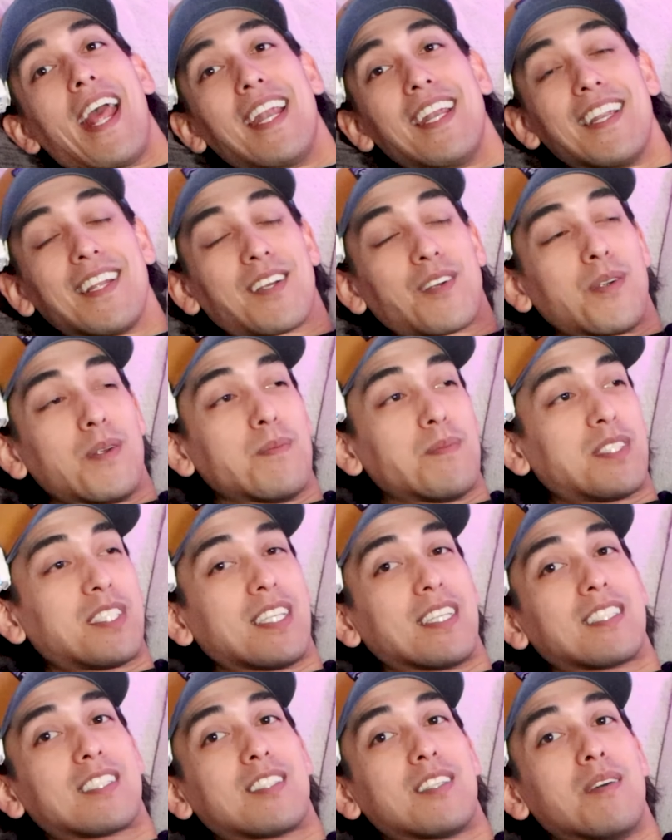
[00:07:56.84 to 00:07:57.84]
endocrine
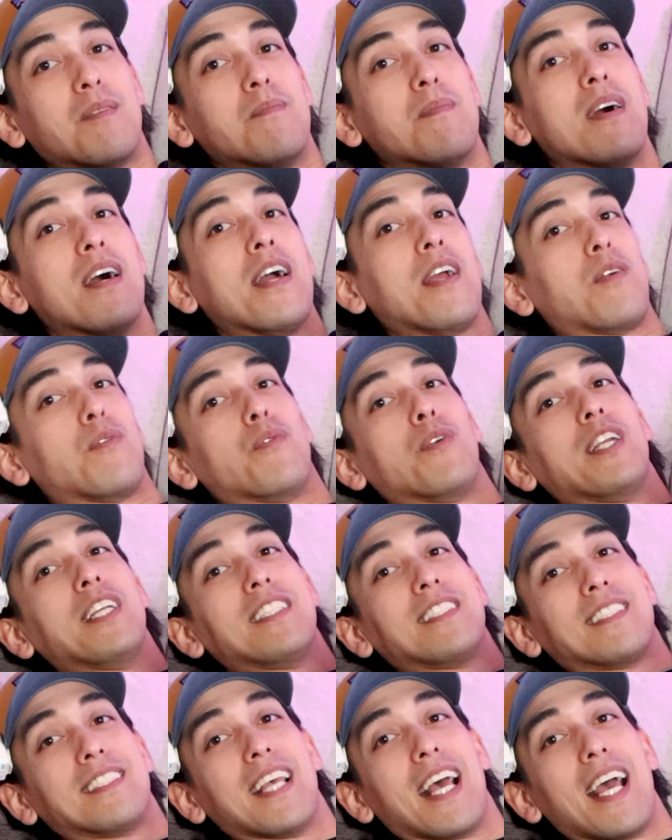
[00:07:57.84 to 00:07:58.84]
system
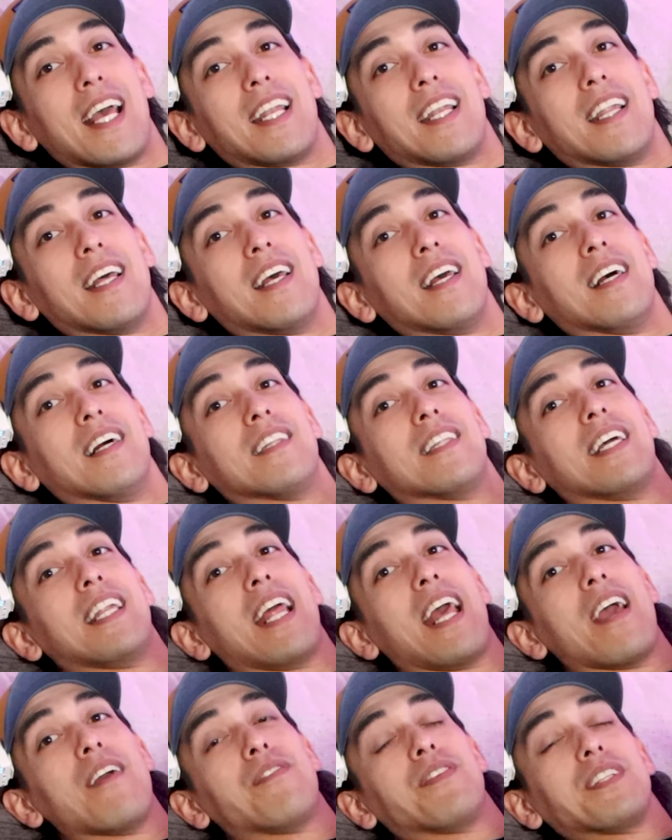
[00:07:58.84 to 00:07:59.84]
reset, let
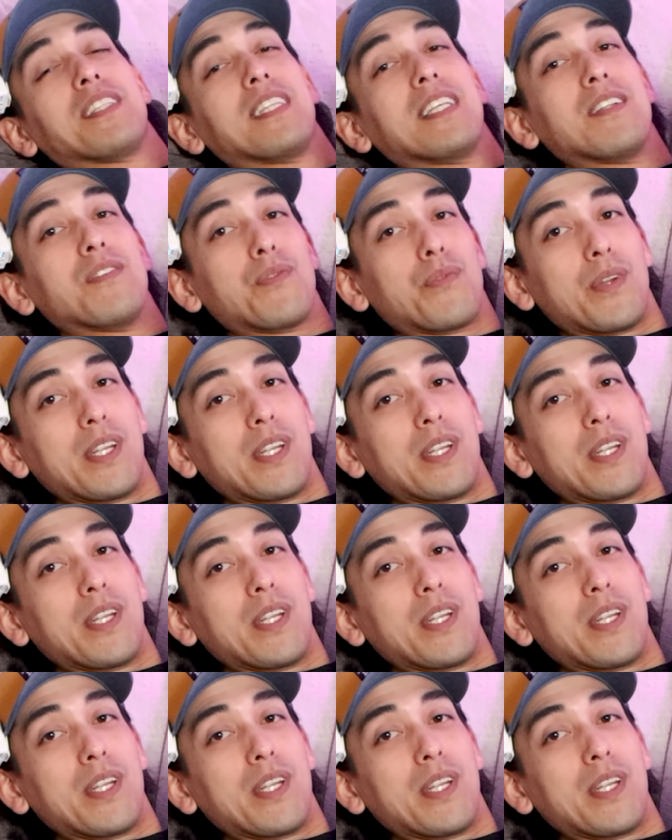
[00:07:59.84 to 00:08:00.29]
everything